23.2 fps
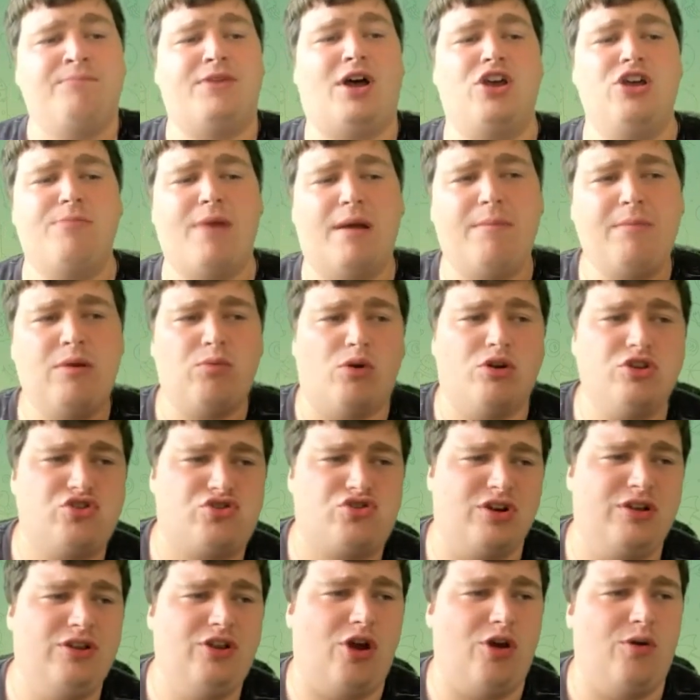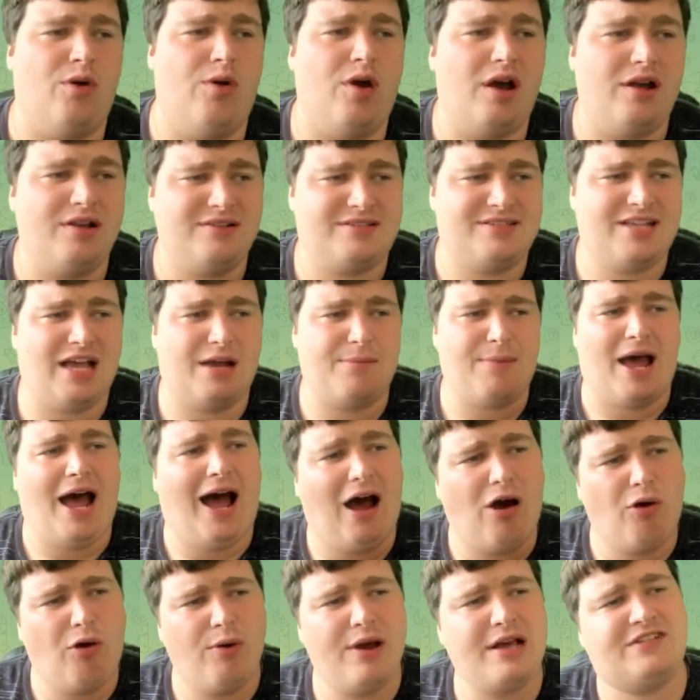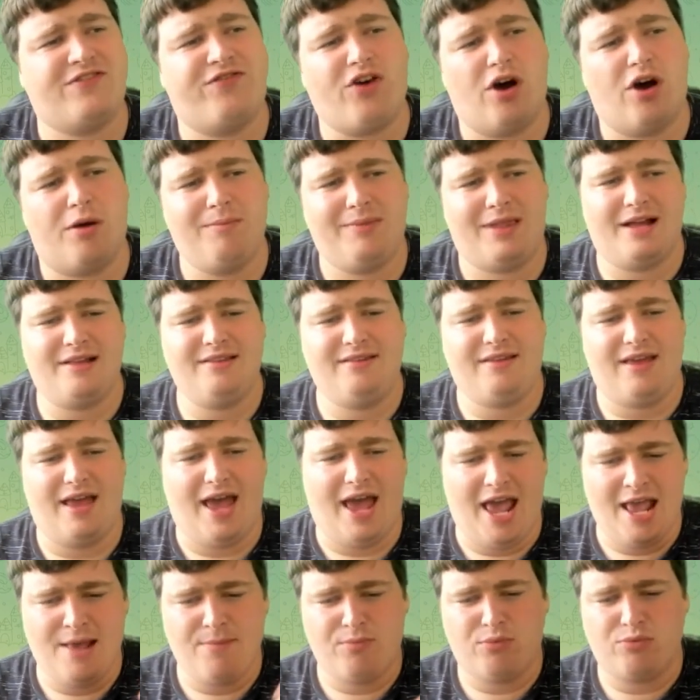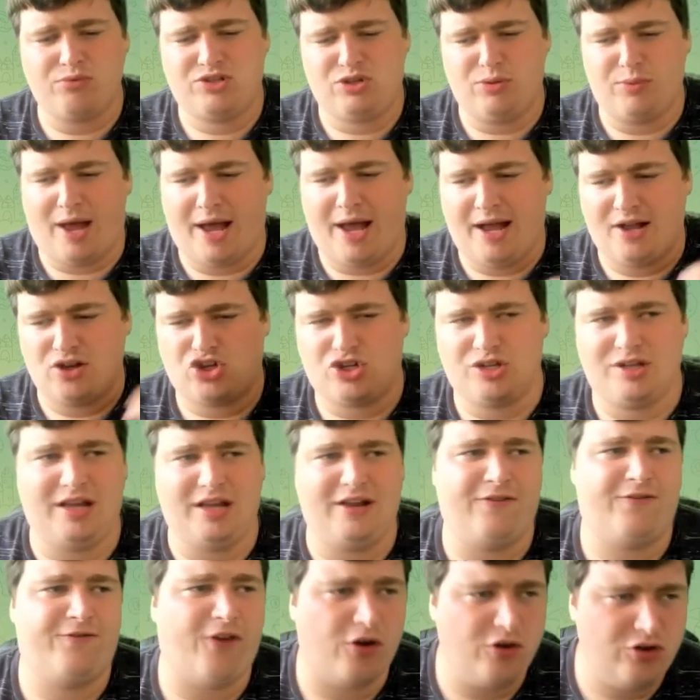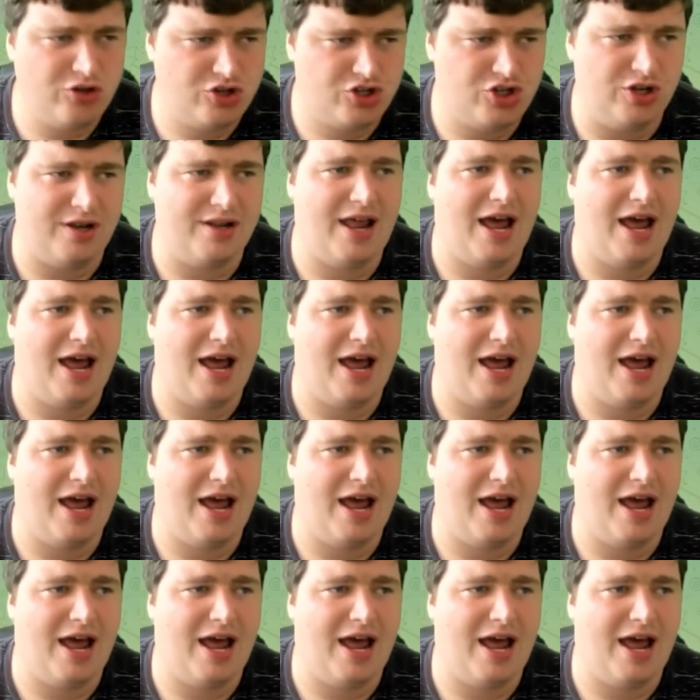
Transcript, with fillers: Now, you may be wondering though, Sam, how is Farmlandia able to actually function, and